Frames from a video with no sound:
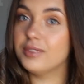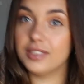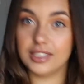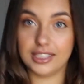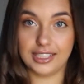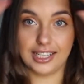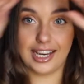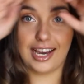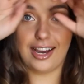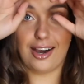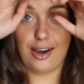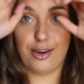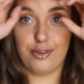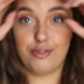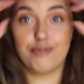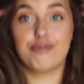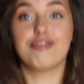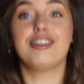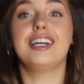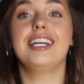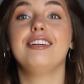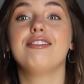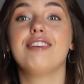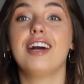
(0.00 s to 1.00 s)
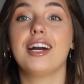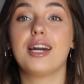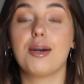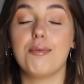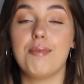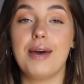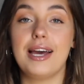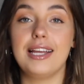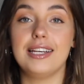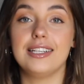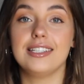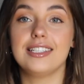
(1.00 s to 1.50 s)
Yeah, I'd really
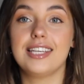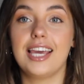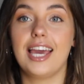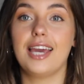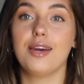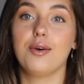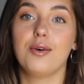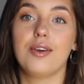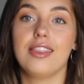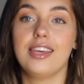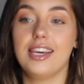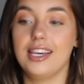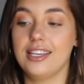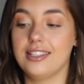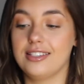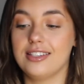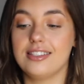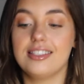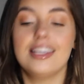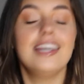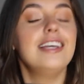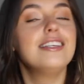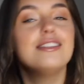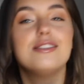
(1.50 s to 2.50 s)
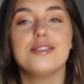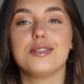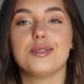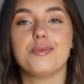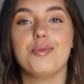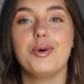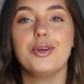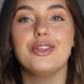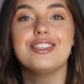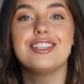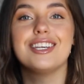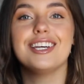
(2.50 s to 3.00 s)
recommend getting one of these. This isn't
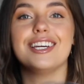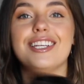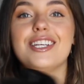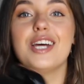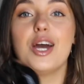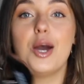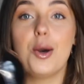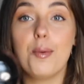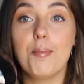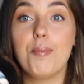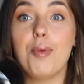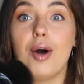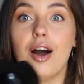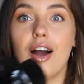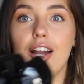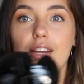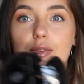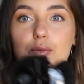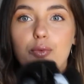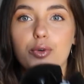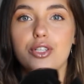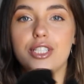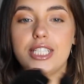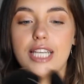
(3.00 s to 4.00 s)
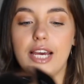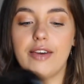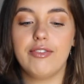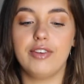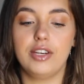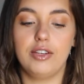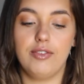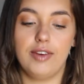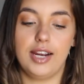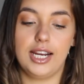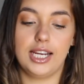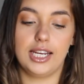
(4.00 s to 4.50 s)
sponsored, but I would
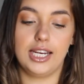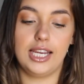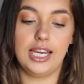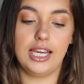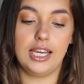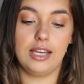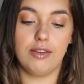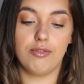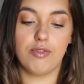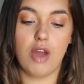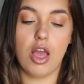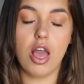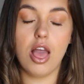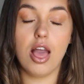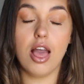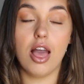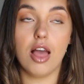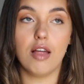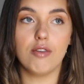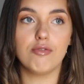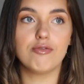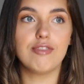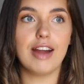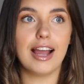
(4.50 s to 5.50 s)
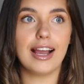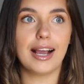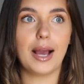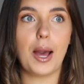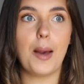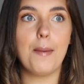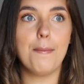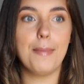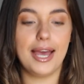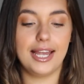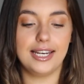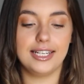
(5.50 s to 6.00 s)
definitely
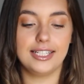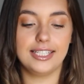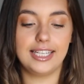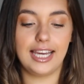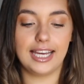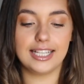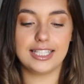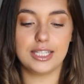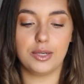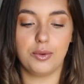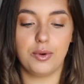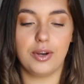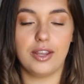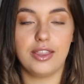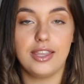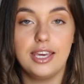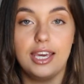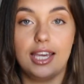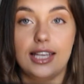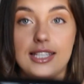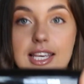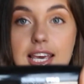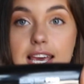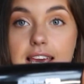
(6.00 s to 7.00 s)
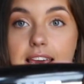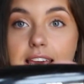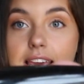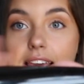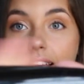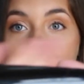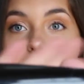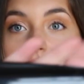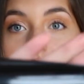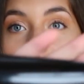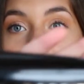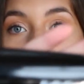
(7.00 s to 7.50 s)
recommend getting one of these.
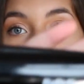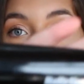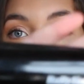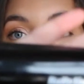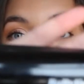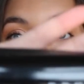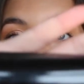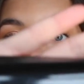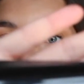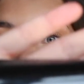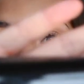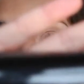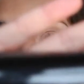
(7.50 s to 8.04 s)
It again is